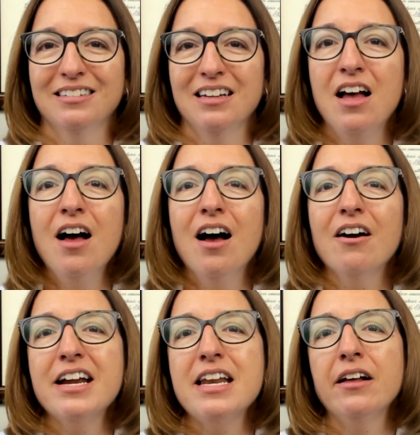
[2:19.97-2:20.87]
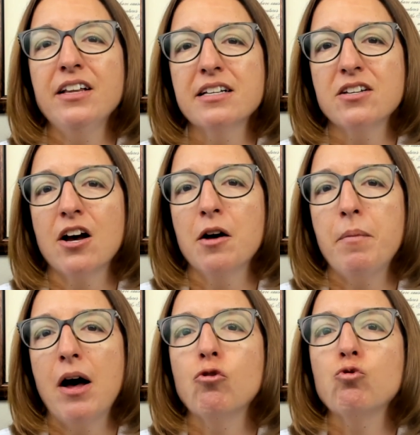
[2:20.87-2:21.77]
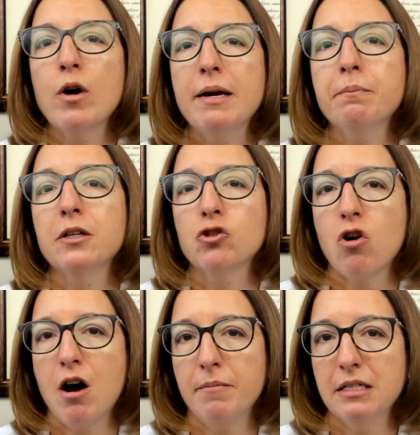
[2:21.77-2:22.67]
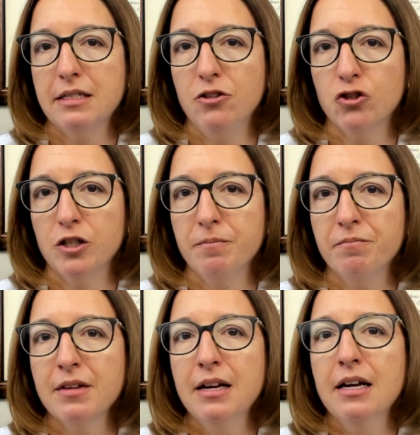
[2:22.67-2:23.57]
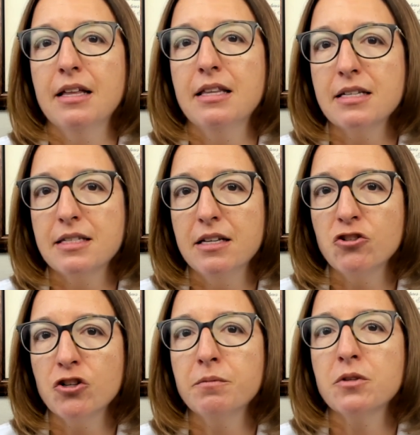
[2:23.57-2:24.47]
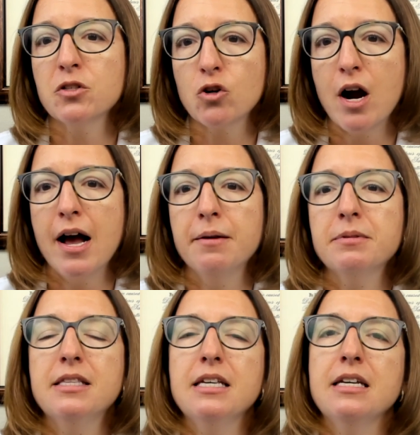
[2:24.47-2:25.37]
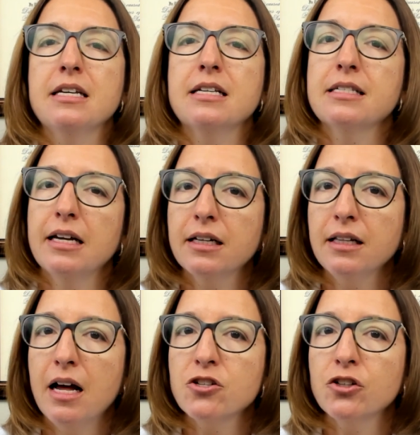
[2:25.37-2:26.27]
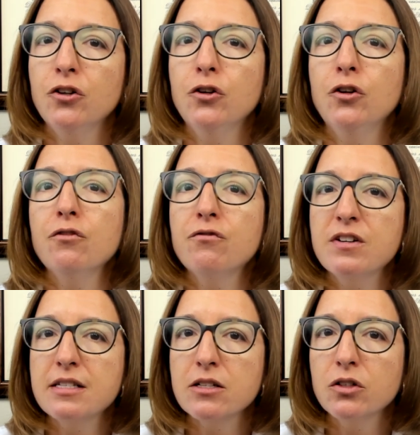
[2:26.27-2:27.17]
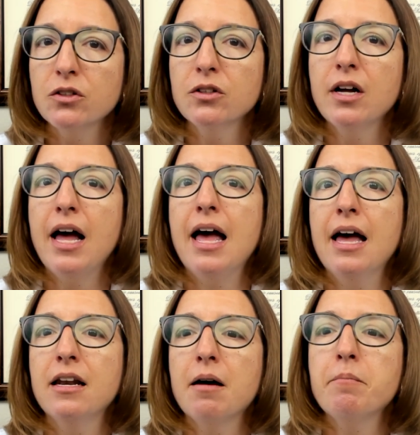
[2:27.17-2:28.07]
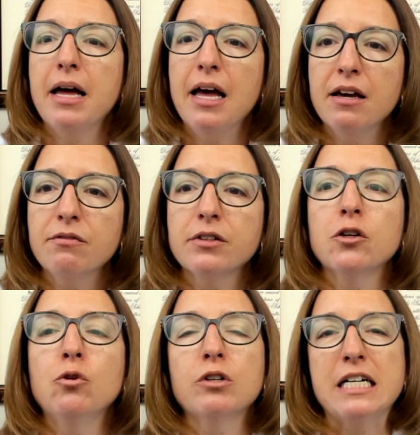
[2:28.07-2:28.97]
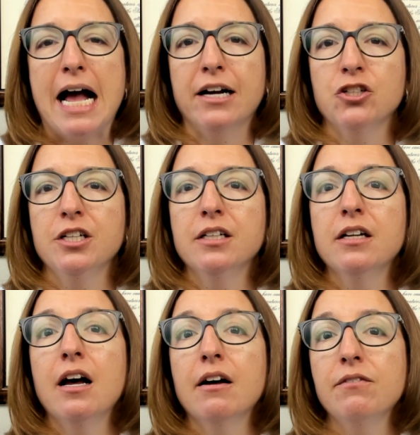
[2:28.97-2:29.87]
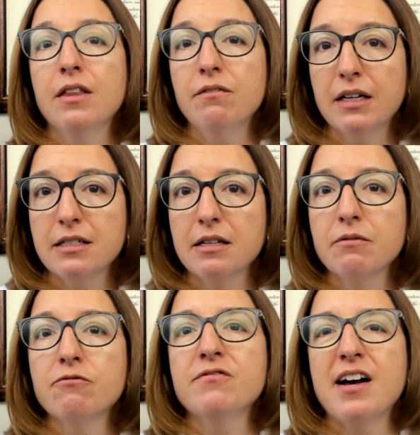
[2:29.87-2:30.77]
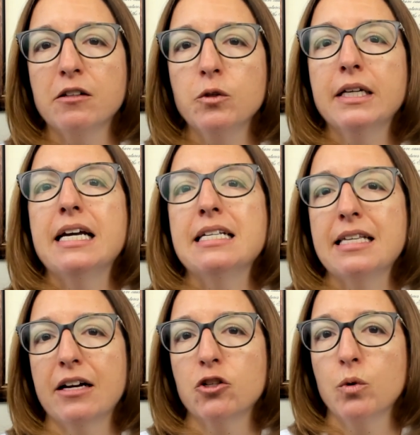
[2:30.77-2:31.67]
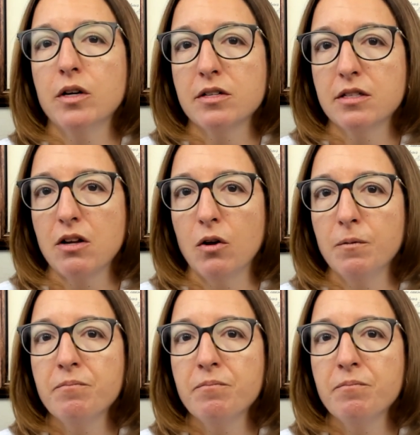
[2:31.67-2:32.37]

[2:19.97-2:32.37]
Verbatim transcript: All right, now let's talk about rape trauma syndrome. This syndrome describes the psychological, physical, and behavioral reaction of the victim following a sexual assault.